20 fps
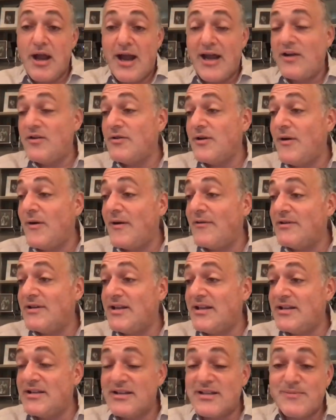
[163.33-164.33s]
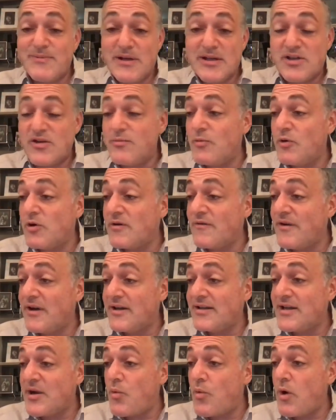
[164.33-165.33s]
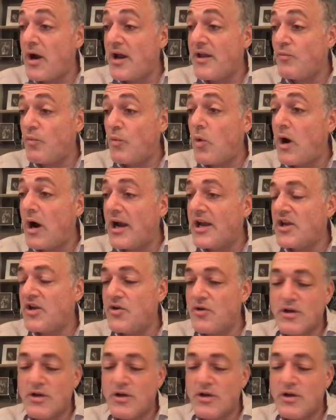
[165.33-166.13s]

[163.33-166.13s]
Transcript: I don't know. I would need to speak to you more to find out why